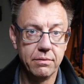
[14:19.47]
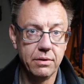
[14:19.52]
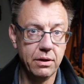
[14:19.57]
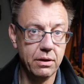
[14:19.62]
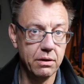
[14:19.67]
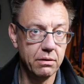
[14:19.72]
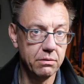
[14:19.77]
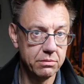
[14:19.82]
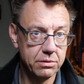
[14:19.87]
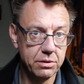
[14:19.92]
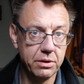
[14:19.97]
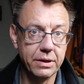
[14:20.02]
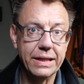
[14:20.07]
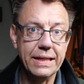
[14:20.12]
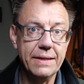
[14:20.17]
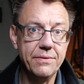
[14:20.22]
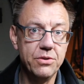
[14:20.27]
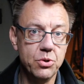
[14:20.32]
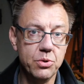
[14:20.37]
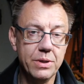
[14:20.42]
You know, so
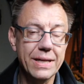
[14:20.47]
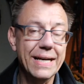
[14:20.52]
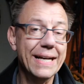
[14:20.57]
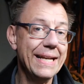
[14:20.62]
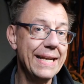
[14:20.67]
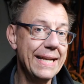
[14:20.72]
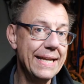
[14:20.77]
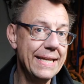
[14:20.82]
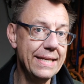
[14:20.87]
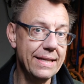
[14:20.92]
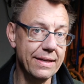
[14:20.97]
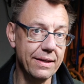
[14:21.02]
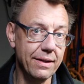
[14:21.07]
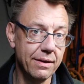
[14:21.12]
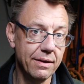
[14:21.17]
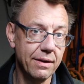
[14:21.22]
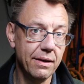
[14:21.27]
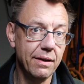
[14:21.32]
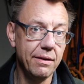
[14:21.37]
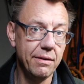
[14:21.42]
it gives you an
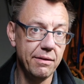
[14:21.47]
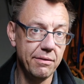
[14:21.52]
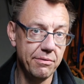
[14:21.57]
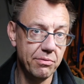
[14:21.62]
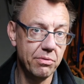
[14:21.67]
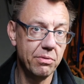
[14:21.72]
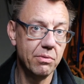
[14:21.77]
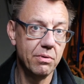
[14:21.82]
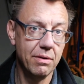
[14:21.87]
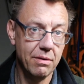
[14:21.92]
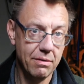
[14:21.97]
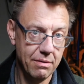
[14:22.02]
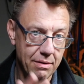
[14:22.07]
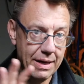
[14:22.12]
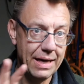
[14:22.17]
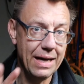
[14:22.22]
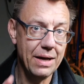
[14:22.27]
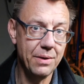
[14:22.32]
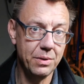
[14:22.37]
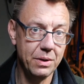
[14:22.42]
idea of
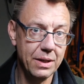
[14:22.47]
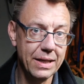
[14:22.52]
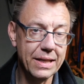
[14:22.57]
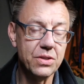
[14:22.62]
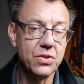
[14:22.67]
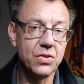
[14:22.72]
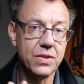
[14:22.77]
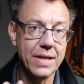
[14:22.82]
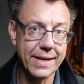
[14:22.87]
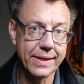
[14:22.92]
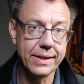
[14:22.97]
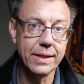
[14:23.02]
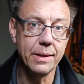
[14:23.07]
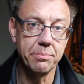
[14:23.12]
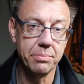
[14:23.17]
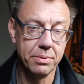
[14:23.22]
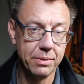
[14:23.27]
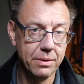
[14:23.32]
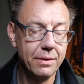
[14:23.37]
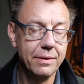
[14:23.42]
how the lights stack
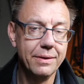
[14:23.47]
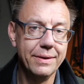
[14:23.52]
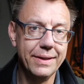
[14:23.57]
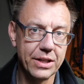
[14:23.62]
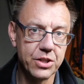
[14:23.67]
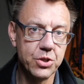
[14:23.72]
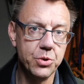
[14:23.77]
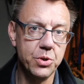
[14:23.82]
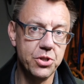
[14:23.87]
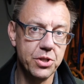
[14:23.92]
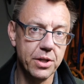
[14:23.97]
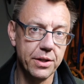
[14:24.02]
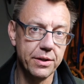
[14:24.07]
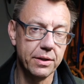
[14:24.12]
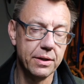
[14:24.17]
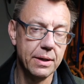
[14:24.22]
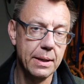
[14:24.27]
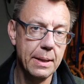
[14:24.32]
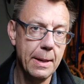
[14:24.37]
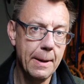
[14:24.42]
up next to each
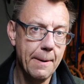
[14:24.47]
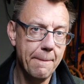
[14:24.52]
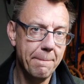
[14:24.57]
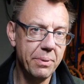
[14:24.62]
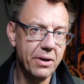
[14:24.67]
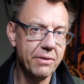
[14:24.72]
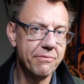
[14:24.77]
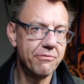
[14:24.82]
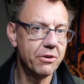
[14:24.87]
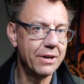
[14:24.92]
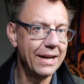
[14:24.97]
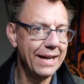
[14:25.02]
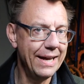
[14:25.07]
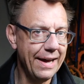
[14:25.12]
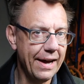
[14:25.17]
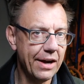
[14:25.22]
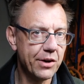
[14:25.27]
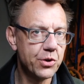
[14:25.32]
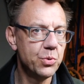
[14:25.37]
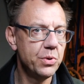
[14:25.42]
other. But for
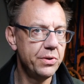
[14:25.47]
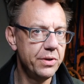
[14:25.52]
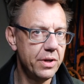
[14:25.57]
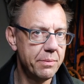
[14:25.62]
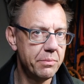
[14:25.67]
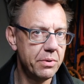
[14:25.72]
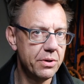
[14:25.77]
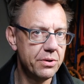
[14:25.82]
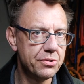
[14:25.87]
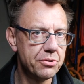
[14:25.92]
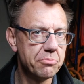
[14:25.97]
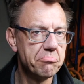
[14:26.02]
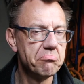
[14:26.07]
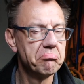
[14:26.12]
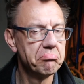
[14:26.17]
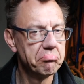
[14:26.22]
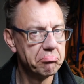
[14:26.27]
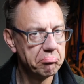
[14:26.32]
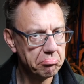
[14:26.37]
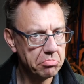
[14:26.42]
actual numbers,
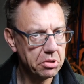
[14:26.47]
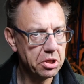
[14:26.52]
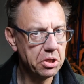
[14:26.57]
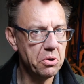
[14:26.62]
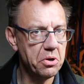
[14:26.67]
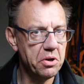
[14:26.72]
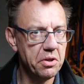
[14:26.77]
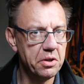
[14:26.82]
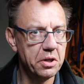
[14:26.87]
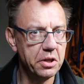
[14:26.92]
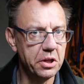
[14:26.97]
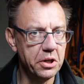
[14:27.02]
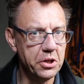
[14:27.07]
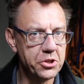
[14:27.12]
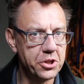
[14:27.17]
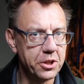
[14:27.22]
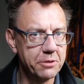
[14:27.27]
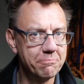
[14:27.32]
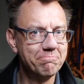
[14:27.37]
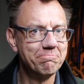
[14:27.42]
go to their
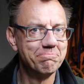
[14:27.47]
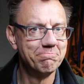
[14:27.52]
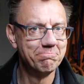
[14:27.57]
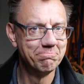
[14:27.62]
literature.